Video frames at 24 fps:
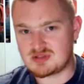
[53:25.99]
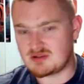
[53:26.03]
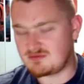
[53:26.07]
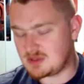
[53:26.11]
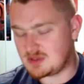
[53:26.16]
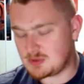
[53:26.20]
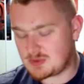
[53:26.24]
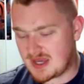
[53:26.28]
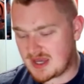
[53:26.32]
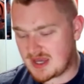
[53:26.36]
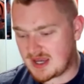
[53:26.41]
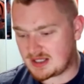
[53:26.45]
if
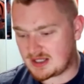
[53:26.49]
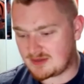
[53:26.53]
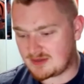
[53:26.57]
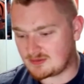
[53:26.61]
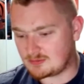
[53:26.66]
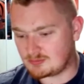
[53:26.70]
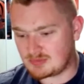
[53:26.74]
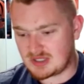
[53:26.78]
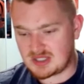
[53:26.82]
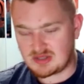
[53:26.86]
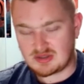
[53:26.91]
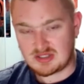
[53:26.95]
you can't
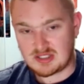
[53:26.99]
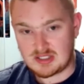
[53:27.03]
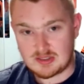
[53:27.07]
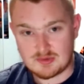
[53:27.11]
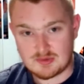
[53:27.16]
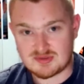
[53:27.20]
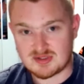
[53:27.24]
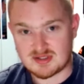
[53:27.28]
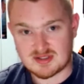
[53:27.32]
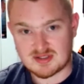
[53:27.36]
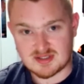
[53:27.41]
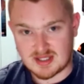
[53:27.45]
even beat the
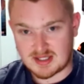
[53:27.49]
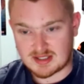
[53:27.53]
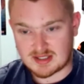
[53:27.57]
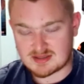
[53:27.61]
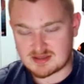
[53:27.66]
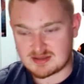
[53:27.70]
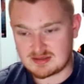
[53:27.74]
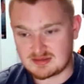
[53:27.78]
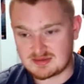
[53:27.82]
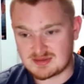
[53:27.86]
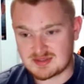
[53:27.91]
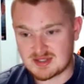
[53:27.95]
Houston
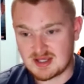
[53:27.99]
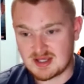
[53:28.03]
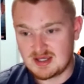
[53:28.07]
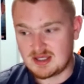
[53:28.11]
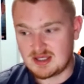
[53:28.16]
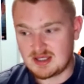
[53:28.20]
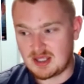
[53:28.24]
Texans,